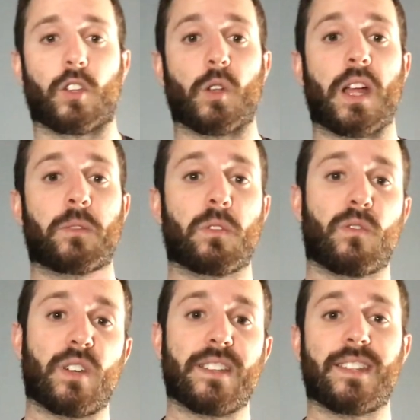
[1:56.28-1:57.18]
then after a
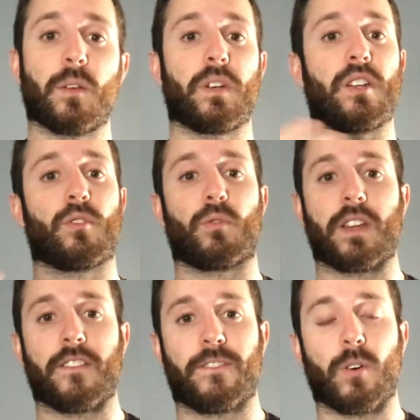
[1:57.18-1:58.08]
reset, we need to
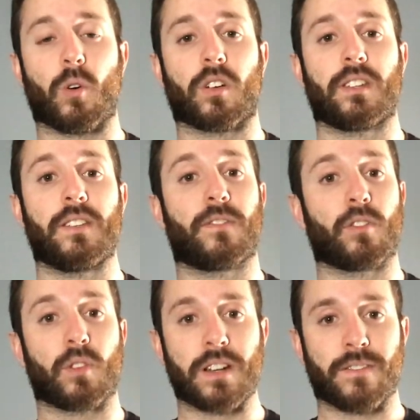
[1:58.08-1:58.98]
reinforce. And for
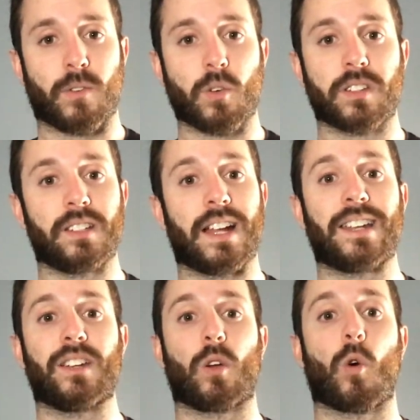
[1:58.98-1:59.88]
reinforcing, I
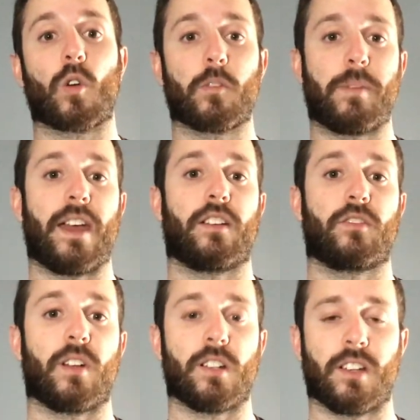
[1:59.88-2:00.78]
did a corner pec
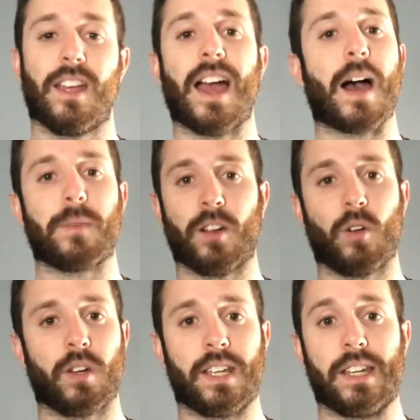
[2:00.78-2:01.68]
stretch. I'm not
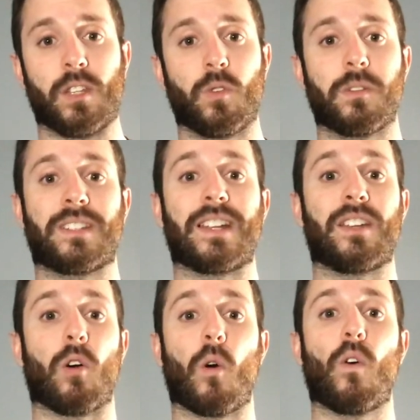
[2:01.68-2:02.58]
going to get into it because I did a whole